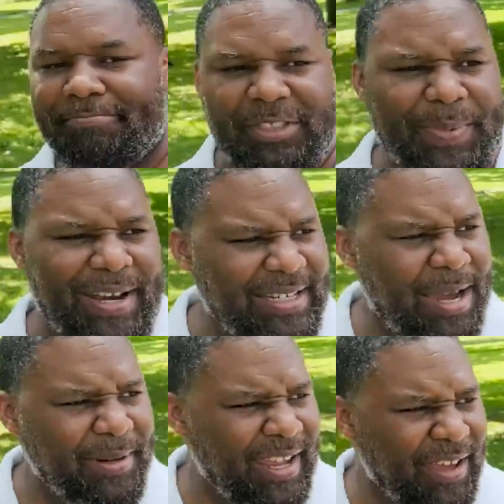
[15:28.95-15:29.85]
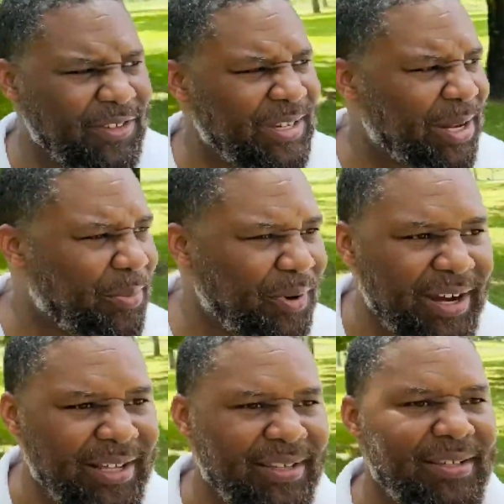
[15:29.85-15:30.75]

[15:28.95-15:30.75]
spending time together, celebrating,